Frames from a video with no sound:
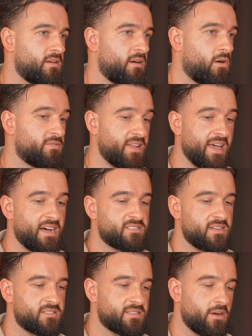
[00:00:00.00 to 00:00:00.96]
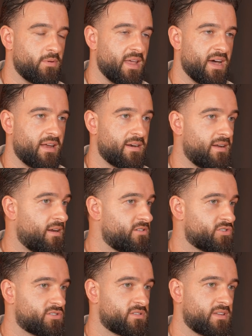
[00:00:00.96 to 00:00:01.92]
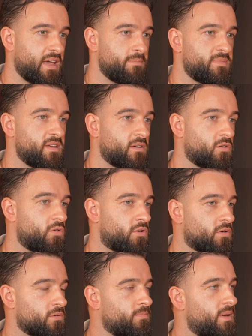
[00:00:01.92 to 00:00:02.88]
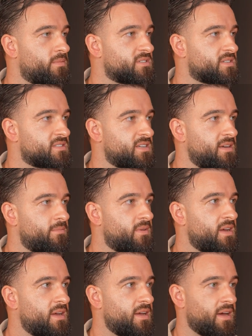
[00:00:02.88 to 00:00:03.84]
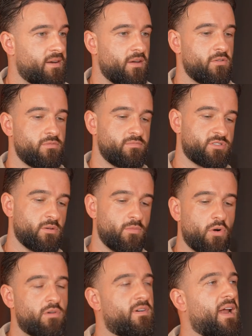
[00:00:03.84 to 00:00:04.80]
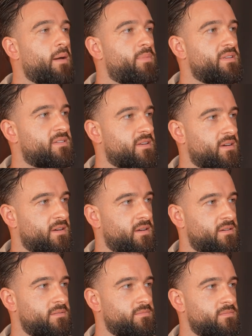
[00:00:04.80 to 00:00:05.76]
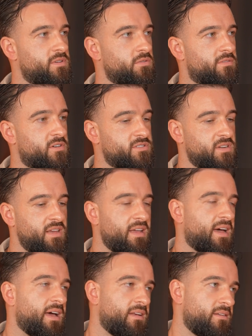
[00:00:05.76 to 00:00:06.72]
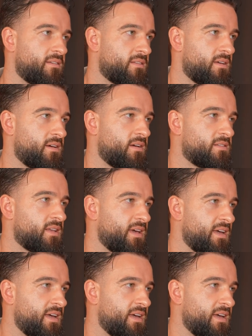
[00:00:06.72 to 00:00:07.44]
of the assets that we had, and then I just kept the core members of the team, and now some overlap into the university and the